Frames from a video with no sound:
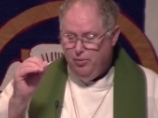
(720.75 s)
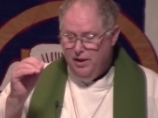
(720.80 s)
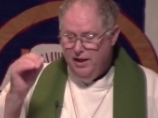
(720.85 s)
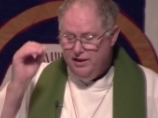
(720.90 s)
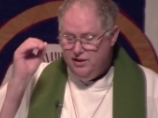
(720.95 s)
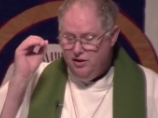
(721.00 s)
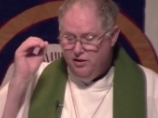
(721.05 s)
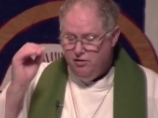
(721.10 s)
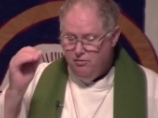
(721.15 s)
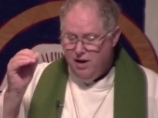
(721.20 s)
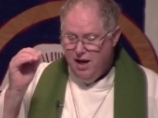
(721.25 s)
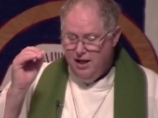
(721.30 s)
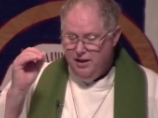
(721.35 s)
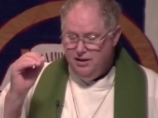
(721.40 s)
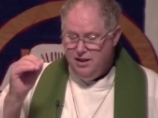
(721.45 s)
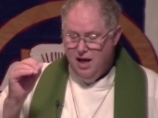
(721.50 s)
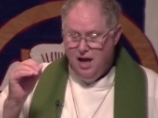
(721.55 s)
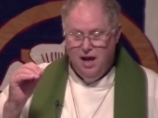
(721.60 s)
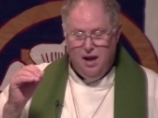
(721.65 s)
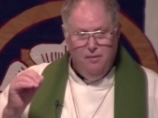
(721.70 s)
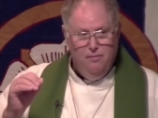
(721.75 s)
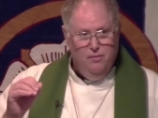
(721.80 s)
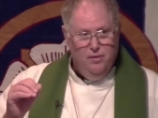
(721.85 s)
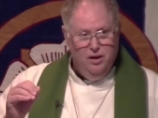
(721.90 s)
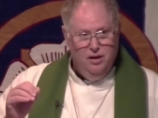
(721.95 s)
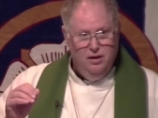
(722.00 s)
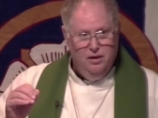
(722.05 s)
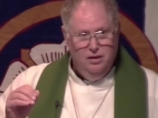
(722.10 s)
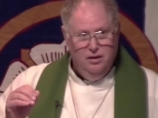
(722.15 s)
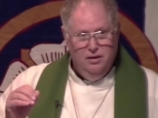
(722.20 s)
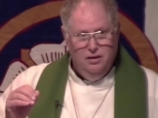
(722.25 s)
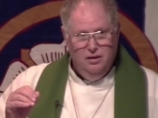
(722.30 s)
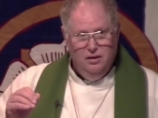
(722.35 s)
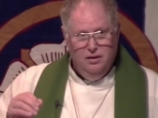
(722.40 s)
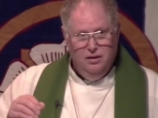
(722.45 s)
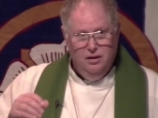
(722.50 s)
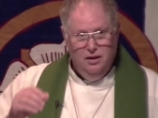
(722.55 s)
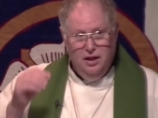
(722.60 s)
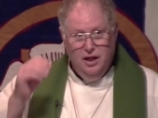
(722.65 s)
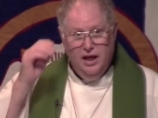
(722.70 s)
place, at the right
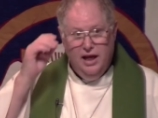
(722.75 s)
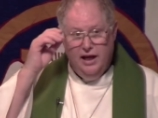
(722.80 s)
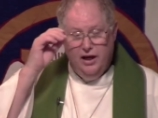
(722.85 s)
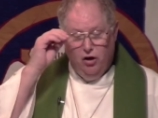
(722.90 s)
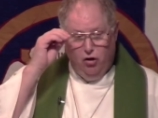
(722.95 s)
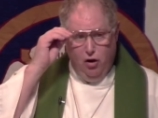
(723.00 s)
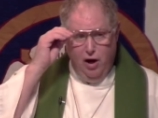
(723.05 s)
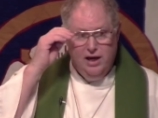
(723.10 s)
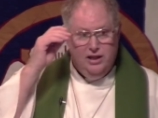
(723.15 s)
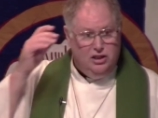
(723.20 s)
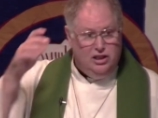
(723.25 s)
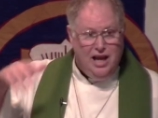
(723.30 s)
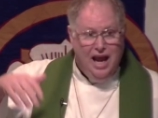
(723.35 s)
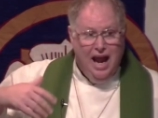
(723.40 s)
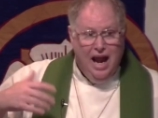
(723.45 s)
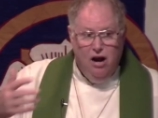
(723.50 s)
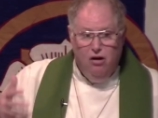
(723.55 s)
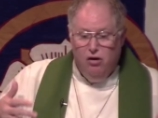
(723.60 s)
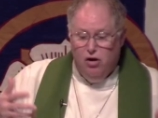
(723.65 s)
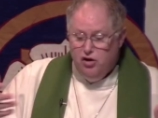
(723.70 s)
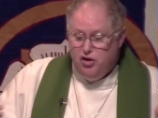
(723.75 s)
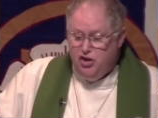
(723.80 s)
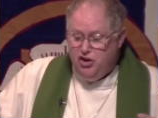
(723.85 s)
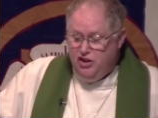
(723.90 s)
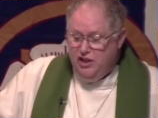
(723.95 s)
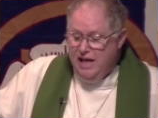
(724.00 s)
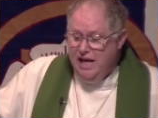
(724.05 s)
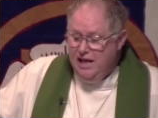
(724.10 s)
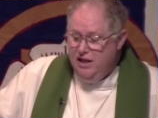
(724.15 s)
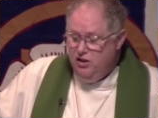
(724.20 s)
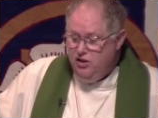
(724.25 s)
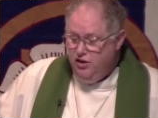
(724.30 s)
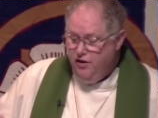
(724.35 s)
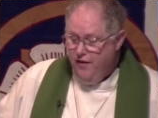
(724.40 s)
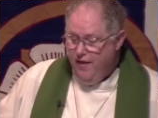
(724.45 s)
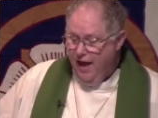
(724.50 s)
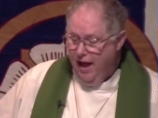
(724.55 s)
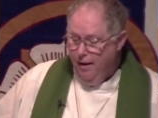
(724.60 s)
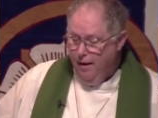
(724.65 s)
time. And a great terror seized them